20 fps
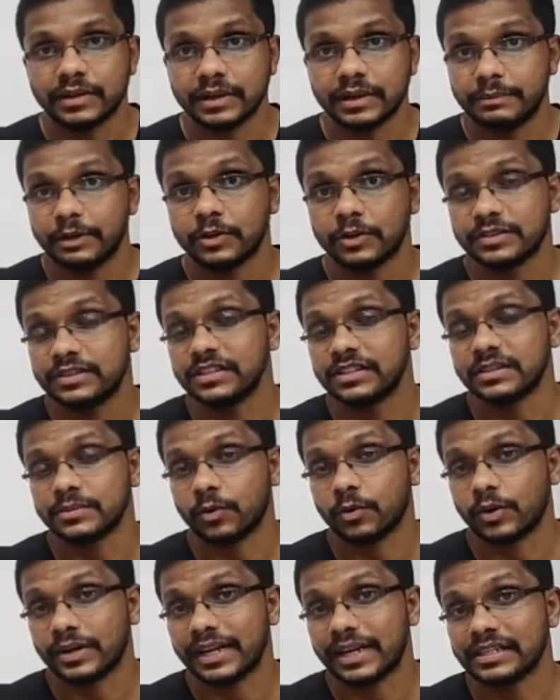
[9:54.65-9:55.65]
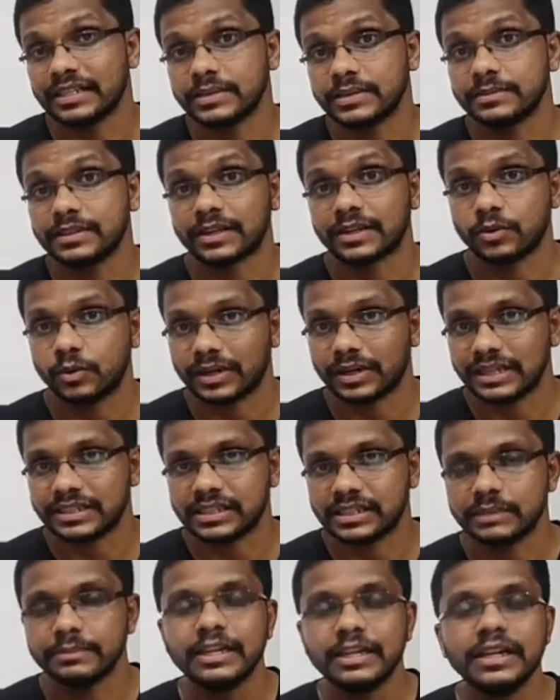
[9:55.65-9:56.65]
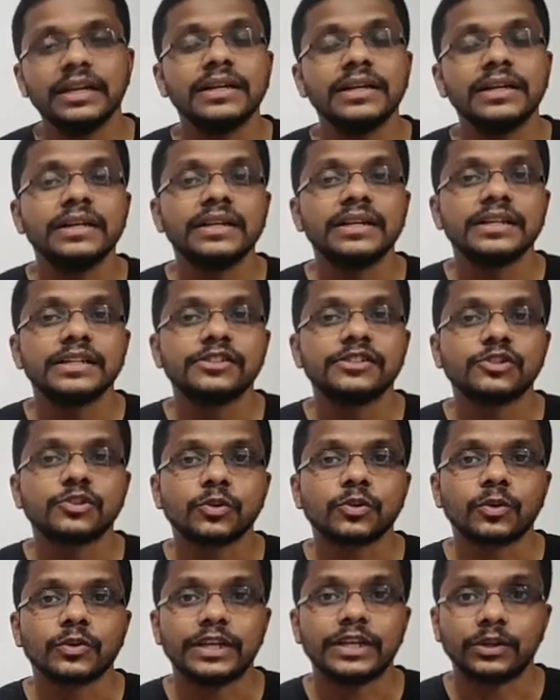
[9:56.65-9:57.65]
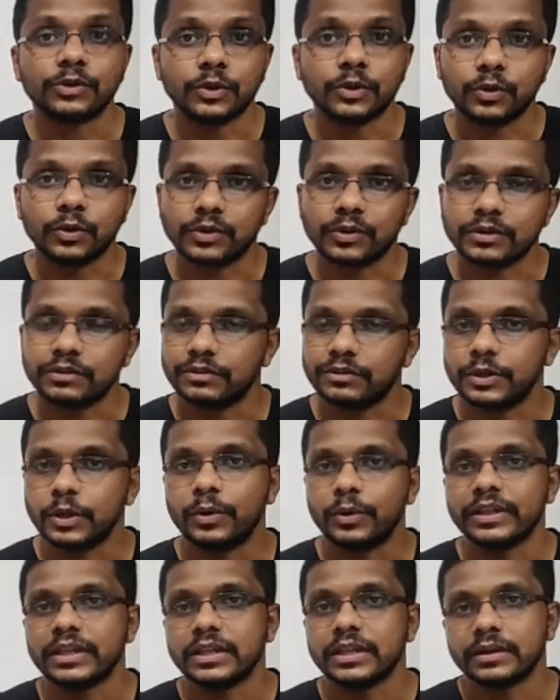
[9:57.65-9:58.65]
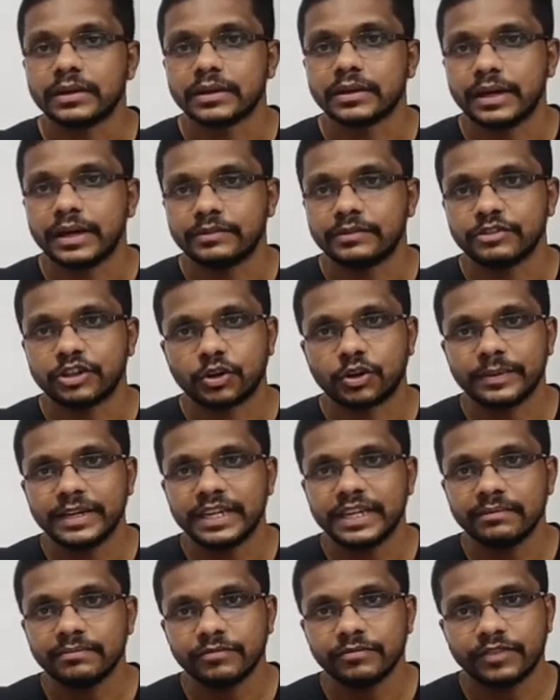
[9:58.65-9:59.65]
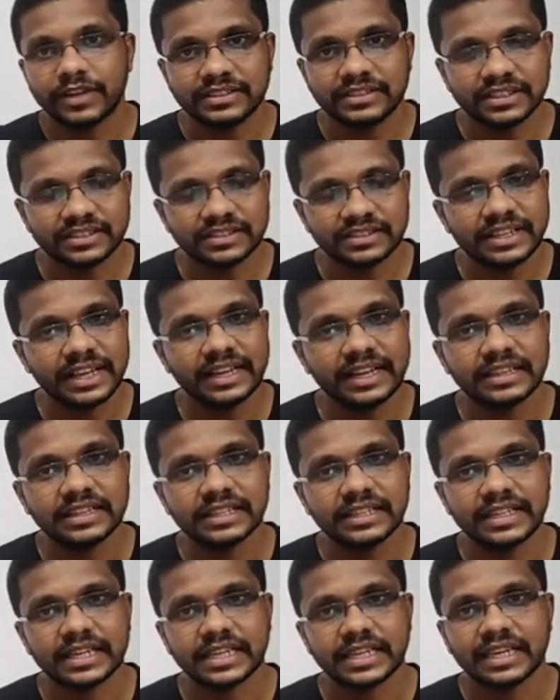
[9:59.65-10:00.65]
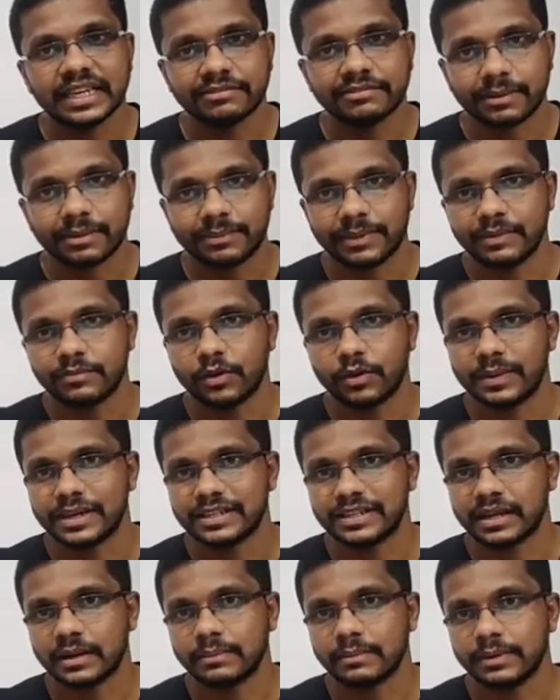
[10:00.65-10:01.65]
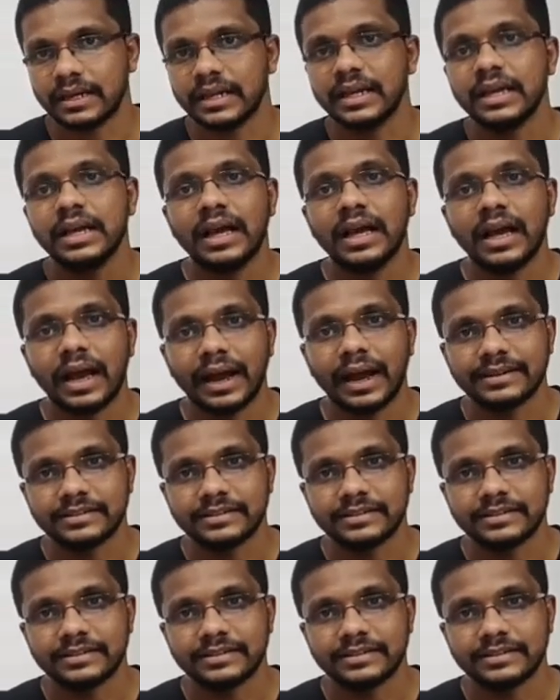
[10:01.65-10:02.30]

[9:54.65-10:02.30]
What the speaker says: because these organisms are not culturable, so they do not grow in the in vitro medium. They are just taking the DNA from the embryonic sample and